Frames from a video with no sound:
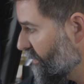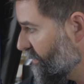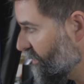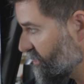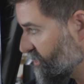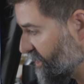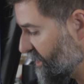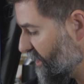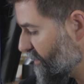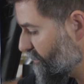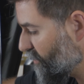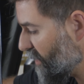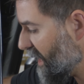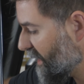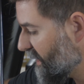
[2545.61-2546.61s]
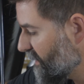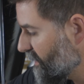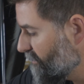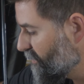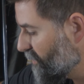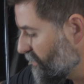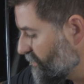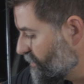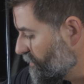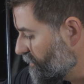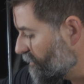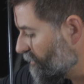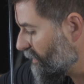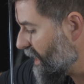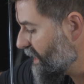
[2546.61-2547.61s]
there's another bracket that bolts
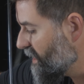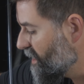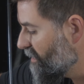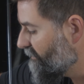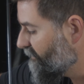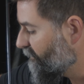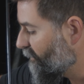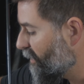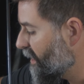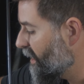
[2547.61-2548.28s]
right here for